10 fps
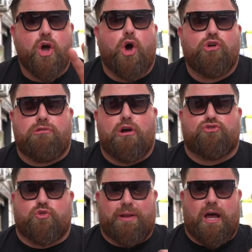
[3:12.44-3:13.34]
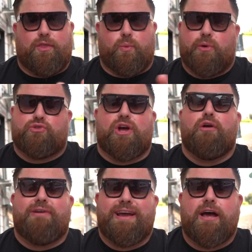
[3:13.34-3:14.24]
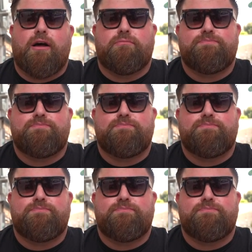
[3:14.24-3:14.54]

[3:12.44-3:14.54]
A hog roast will be like the Wild Stone Raider.